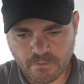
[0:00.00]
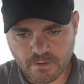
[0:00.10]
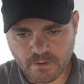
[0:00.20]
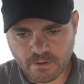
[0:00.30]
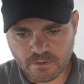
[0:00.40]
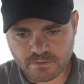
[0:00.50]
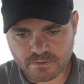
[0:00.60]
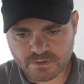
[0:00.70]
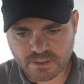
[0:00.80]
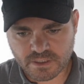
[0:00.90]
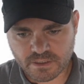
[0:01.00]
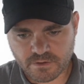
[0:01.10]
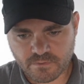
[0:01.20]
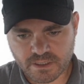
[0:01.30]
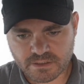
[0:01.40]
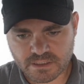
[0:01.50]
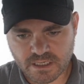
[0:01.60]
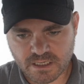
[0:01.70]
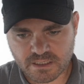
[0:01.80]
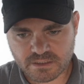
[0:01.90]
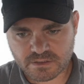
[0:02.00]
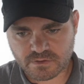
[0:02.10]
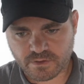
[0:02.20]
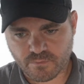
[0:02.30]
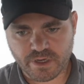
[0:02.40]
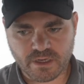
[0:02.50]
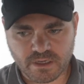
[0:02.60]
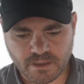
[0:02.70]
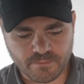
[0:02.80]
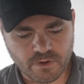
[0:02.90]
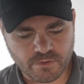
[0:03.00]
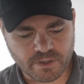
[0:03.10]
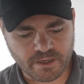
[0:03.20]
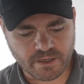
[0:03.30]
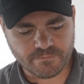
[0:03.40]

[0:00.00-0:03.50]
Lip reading: Just getting it right sized so I can bring it up. Okay.